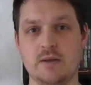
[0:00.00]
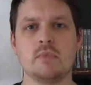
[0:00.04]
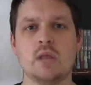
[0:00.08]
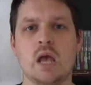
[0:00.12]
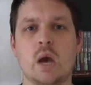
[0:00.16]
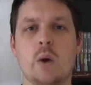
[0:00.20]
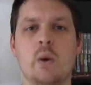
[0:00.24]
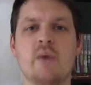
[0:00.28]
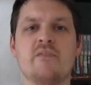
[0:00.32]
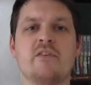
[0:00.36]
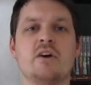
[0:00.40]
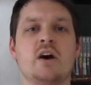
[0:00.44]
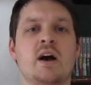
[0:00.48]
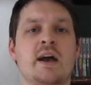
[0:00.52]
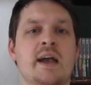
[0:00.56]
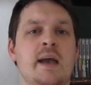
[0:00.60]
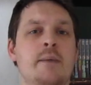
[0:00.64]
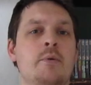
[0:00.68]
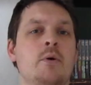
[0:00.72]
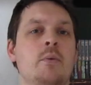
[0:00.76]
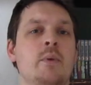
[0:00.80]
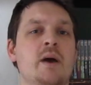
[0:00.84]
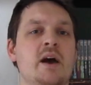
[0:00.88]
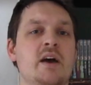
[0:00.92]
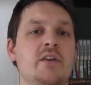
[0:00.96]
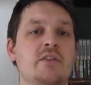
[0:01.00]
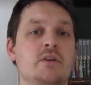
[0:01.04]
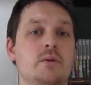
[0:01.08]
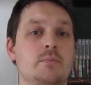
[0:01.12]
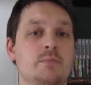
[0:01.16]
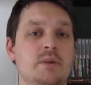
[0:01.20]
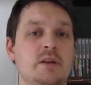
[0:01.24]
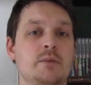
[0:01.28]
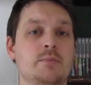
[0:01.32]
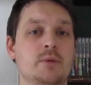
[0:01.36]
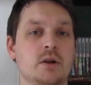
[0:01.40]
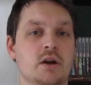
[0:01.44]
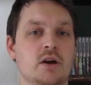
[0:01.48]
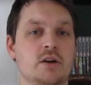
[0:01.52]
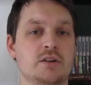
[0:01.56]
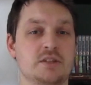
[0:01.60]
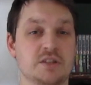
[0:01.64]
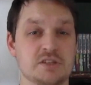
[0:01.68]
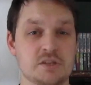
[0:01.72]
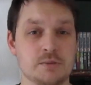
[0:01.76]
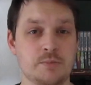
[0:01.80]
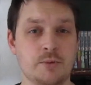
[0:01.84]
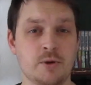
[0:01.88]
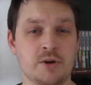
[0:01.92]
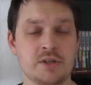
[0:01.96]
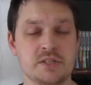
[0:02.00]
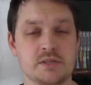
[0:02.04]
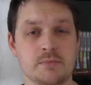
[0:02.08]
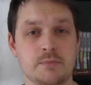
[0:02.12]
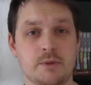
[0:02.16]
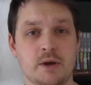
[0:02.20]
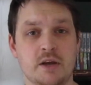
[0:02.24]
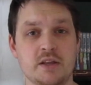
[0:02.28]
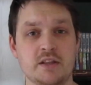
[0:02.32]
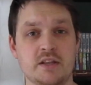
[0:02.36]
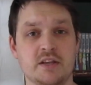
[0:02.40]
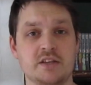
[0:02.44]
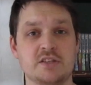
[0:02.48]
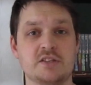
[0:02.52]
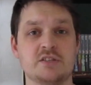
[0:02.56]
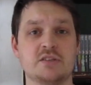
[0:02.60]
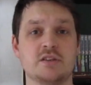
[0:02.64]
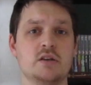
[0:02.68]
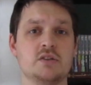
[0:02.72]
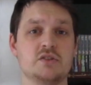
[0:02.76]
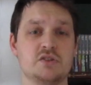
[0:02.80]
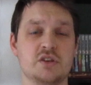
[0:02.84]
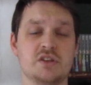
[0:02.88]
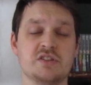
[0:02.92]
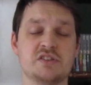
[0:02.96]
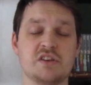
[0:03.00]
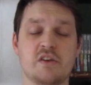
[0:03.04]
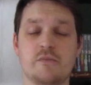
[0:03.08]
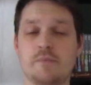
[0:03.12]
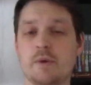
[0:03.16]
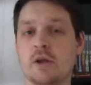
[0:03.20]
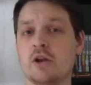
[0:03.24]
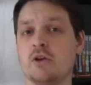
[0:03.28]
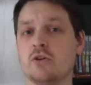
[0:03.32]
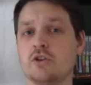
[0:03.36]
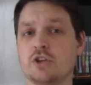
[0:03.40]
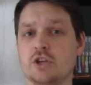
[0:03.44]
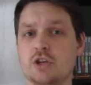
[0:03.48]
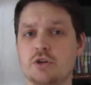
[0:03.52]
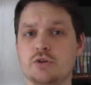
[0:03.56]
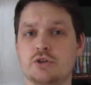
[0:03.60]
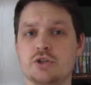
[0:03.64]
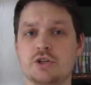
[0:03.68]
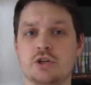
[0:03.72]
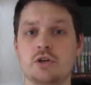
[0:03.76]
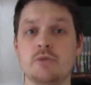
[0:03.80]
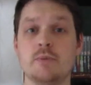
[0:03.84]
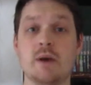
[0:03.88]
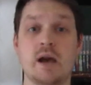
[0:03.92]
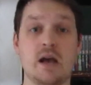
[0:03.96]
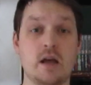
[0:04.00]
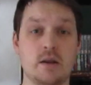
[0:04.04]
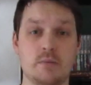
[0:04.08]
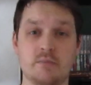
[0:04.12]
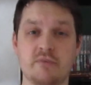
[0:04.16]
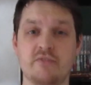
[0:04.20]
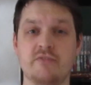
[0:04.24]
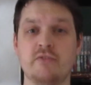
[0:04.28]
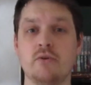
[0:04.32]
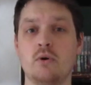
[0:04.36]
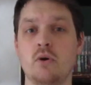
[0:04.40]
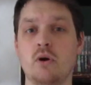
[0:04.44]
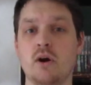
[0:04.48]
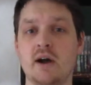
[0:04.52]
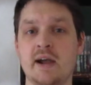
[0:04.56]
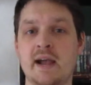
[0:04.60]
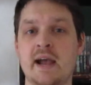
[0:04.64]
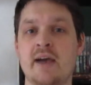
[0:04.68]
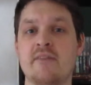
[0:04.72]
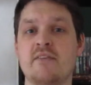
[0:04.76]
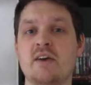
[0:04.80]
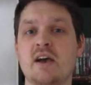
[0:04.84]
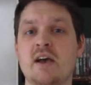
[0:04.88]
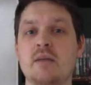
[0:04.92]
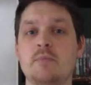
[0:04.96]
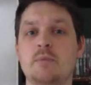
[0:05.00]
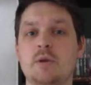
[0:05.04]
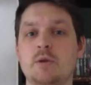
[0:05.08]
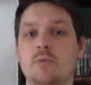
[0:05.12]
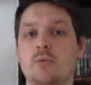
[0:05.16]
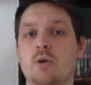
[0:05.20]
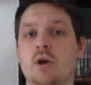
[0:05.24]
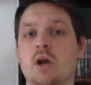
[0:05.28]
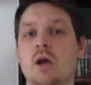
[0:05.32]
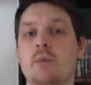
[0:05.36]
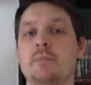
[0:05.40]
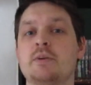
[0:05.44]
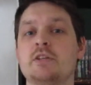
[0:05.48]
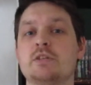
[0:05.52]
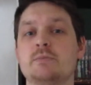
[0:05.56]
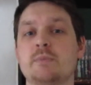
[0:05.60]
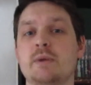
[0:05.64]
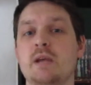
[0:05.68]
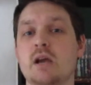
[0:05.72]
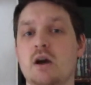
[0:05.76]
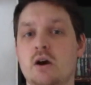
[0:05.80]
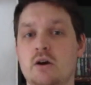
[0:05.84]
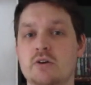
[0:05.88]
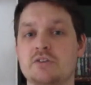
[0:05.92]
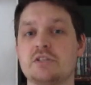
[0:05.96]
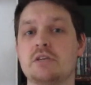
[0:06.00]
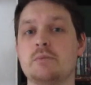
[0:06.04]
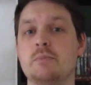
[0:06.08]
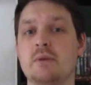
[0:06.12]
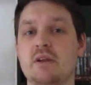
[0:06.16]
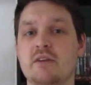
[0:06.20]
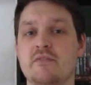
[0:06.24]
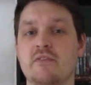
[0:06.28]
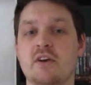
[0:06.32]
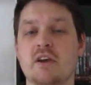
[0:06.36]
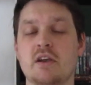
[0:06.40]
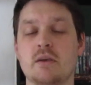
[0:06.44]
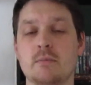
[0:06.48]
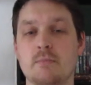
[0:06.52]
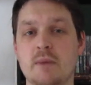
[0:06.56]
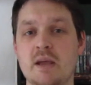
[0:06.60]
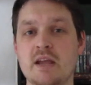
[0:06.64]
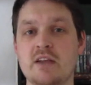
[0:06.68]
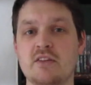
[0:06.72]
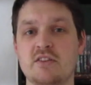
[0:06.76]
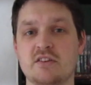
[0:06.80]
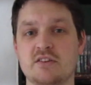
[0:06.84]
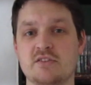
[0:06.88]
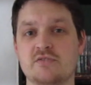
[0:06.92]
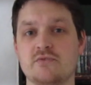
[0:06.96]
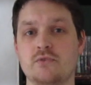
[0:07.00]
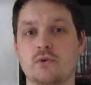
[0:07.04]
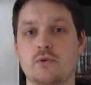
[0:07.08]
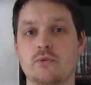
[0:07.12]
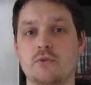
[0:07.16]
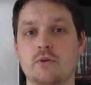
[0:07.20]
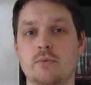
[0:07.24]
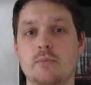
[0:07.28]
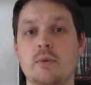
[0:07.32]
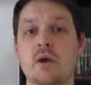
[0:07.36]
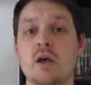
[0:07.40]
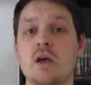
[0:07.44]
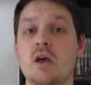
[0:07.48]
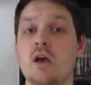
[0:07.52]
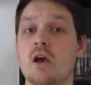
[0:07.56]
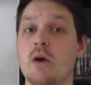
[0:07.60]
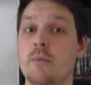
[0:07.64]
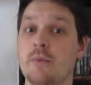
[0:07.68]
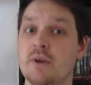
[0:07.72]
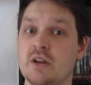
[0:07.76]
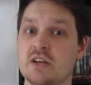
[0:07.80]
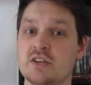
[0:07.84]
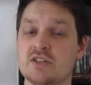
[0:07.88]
However, I am aware that people are disappointed by this. Since I've been on YouTube and before, I have had people coming to me asking me if I can make things for them, and when I